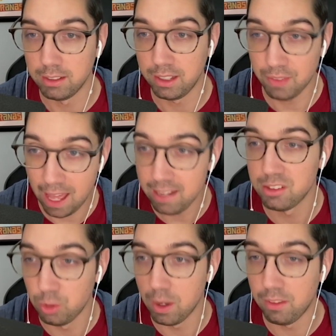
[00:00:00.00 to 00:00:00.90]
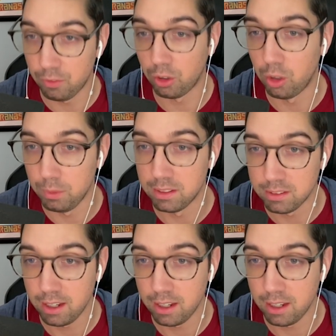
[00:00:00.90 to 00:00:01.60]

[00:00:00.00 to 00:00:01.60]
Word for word: Like that is the way that they're going to win the